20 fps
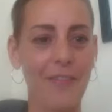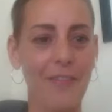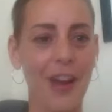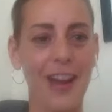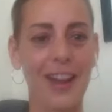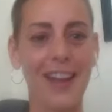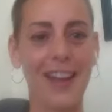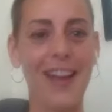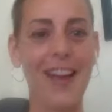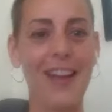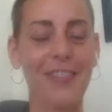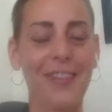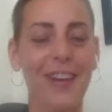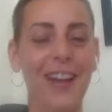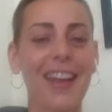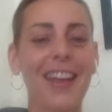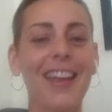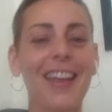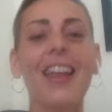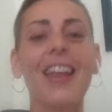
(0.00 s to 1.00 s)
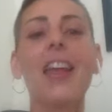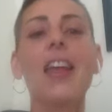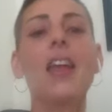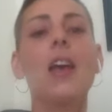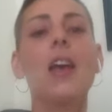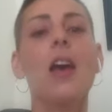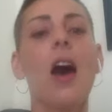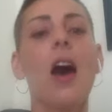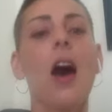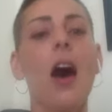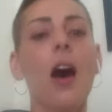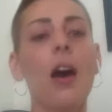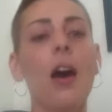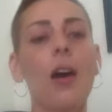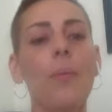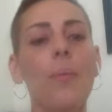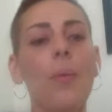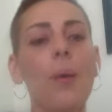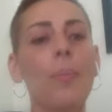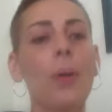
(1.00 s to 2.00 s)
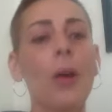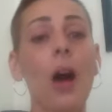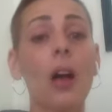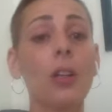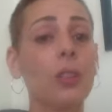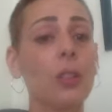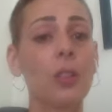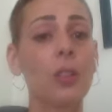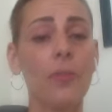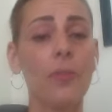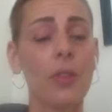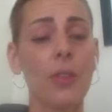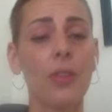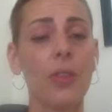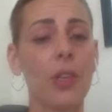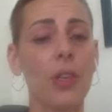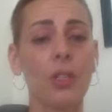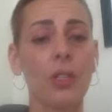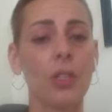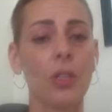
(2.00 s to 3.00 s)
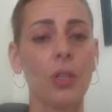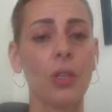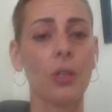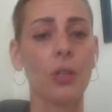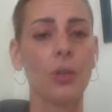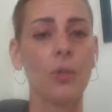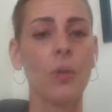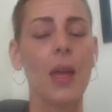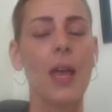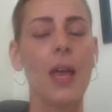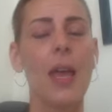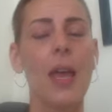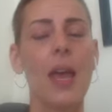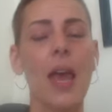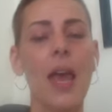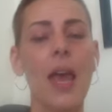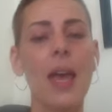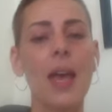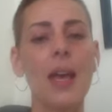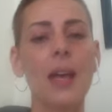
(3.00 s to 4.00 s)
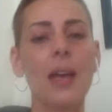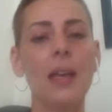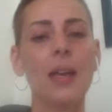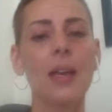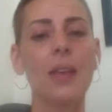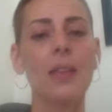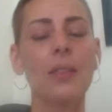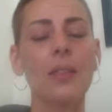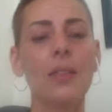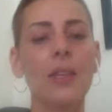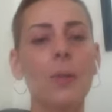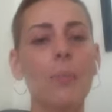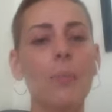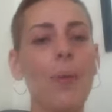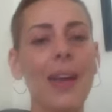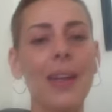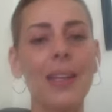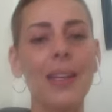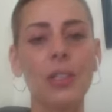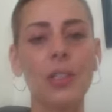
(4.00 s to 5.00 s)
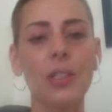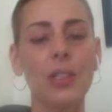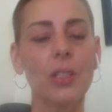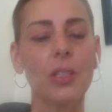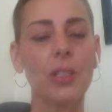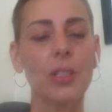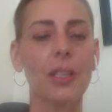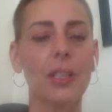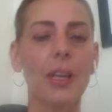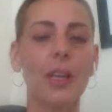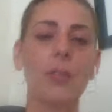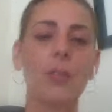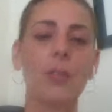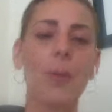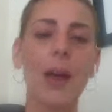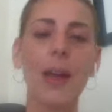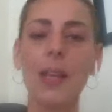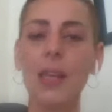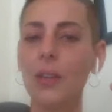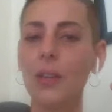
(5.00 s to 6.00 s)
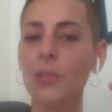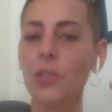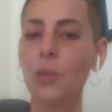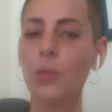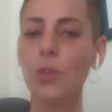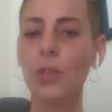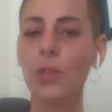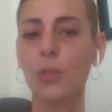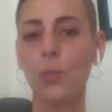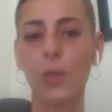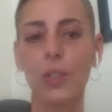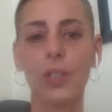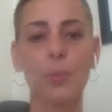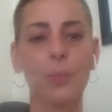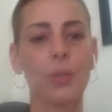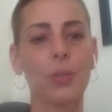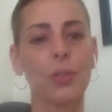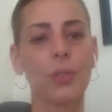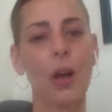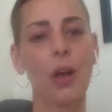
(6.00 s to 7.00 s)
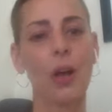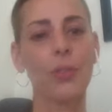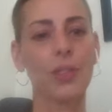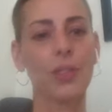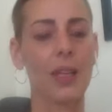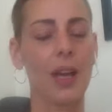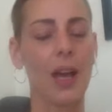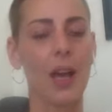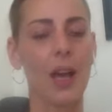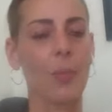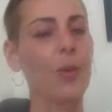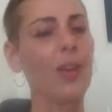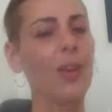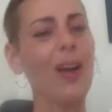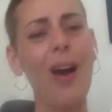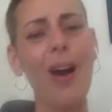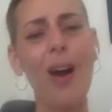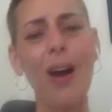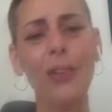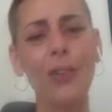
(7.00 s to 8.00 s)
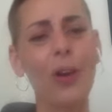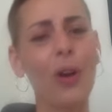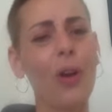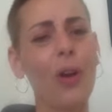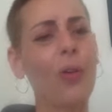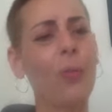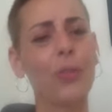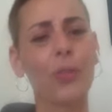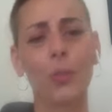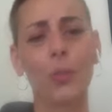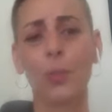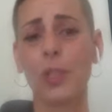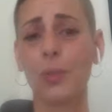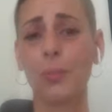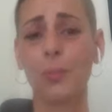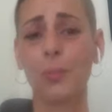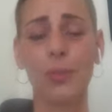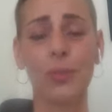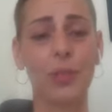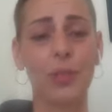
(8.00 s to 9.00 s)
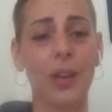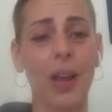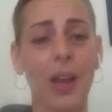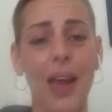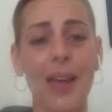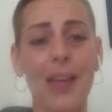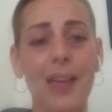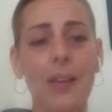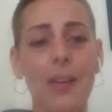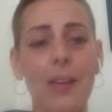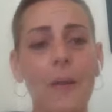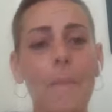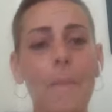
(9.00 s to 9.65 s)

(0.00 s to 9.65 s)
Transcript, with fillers: right now, right? Um, but also some other things too and your body's just it's like your body gives you these whispers all the time we all know what the whispers are like